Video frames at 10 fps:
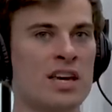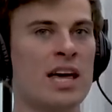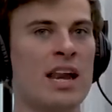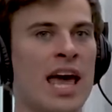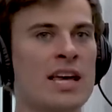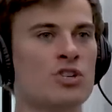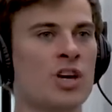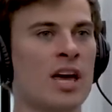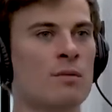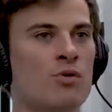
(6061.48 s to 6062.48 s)
be that
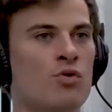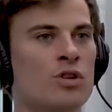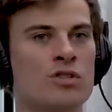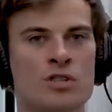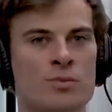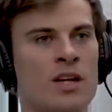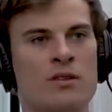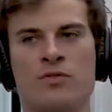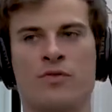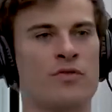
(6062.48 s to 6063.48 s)
8chan board and just be
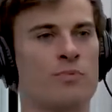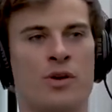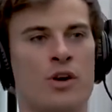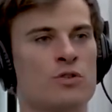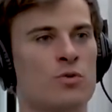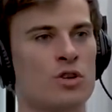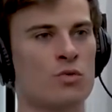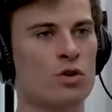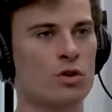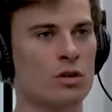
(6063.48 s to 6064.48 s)
like, post what you
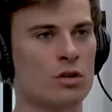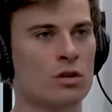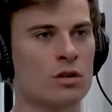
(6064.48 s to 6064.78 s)
want.